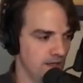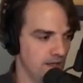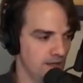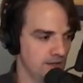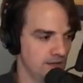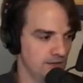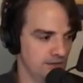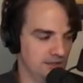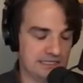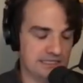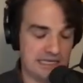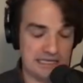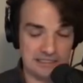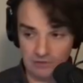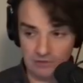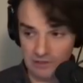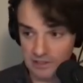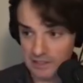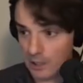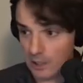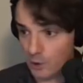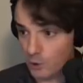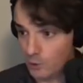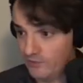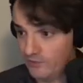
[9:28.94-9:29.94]
this is actually
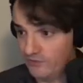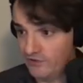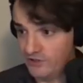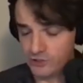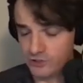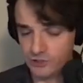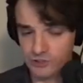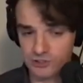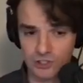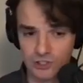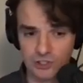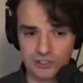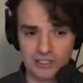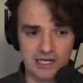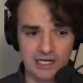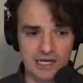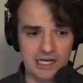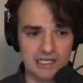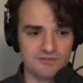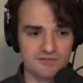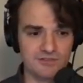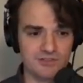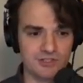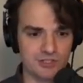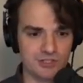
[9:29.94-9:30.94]
a Groovy feature, it's not a
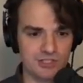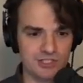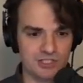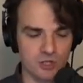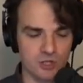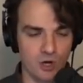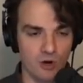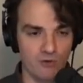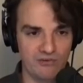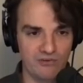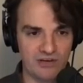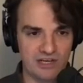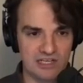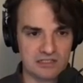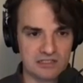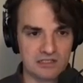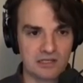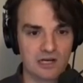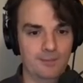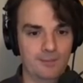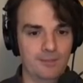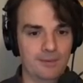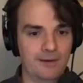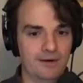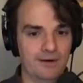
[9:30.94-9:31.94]
Grails feature, this config is
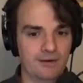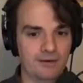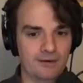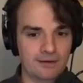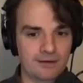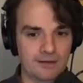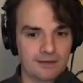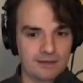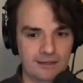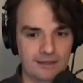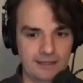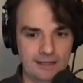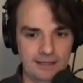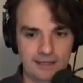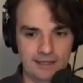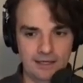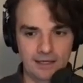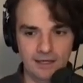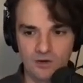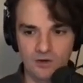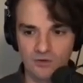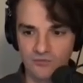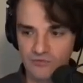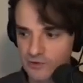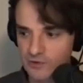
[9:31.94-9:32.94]
slurper
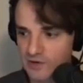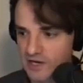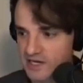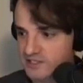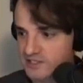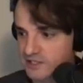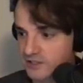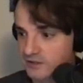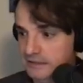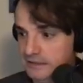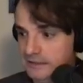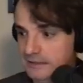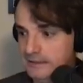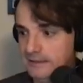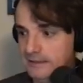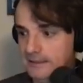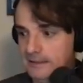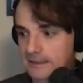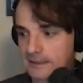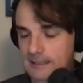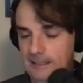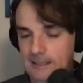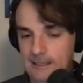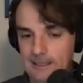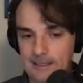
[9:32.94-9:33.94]
uh, configuration,
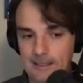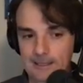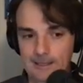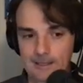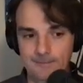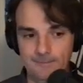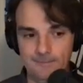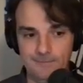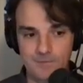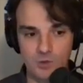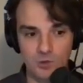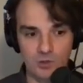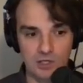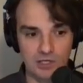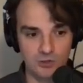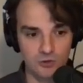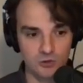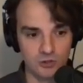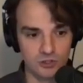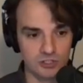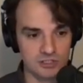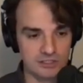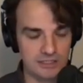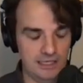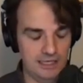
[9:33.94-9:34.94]
um, you can
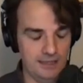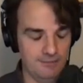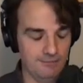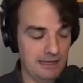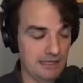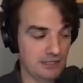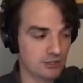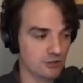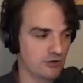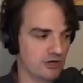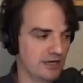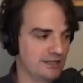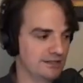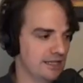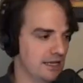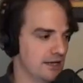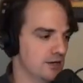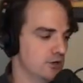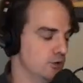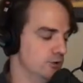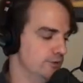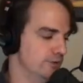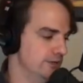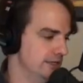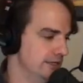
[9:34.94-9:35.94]
use uh, Micronaut
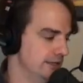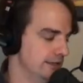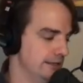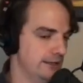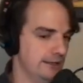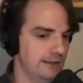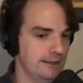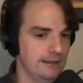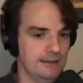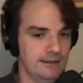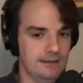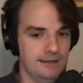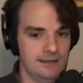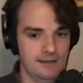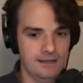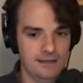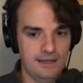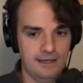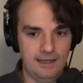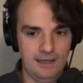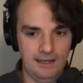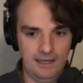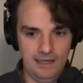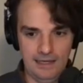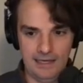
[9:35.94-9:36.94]
Runtime Groovy,
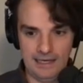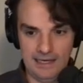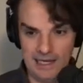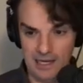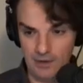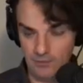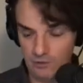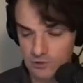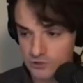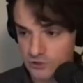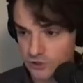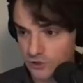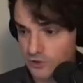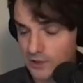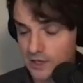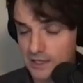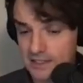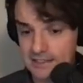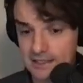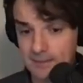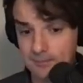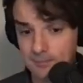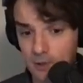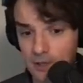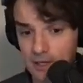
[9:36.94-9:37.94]
uh, and I will show you an
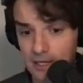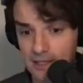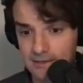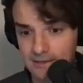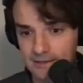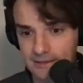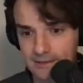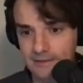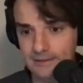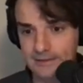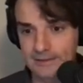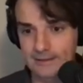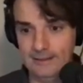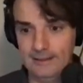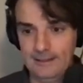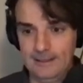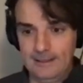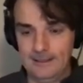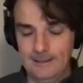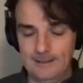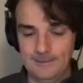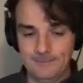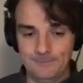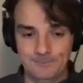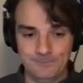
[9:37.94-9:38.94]
example later.
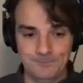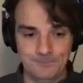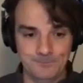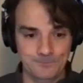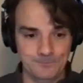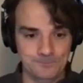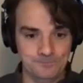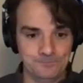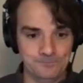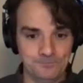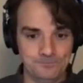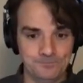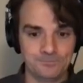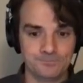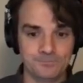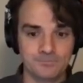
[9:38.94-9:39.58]
Um,